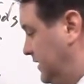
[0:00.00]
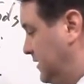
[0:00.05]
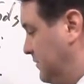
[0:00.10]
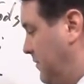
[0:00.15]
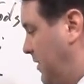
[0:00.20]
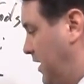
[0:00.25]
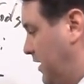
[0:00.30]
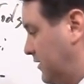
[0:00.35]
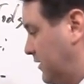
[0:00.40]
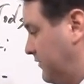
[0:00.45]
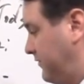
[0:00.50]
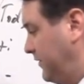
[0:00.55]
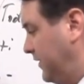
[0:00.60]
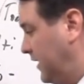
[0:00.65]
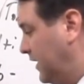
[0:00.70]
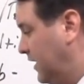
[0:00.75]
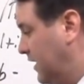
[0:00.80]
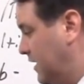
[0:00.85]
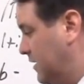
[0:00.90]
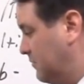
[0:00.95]
And
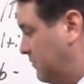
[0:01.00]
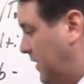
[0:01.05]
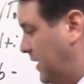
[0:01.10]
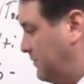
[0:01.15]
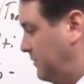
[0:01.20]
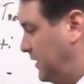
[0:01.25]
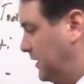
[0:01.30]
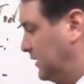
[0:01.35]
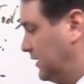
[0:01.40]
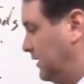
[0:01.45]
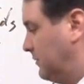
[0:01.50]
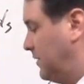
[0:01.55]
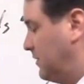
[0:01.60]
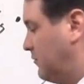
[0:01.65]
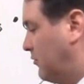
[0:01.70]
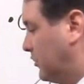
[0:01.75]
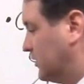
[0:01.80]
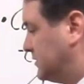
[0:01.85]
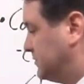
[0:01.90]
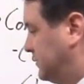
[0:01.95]
demography might be a little
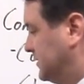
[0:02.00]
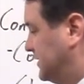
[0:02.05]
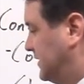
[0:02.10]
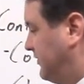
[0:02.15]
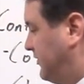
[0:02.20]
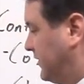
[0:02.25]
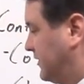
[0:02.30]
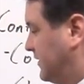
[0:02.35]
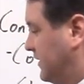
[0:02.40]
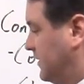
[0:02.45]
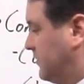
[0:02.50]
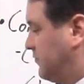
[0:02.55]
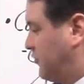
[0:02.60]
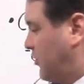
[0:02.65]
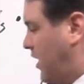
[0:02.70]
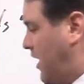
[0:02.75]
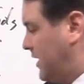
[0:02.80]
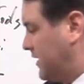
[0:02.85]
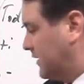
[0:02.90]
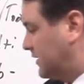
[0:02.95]
bit more specific than the
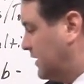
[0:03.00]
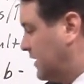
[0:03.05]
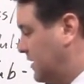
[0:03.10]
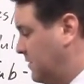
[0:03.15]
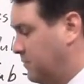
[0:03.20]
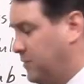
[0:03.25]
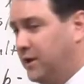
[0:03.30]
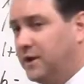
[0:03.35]
product,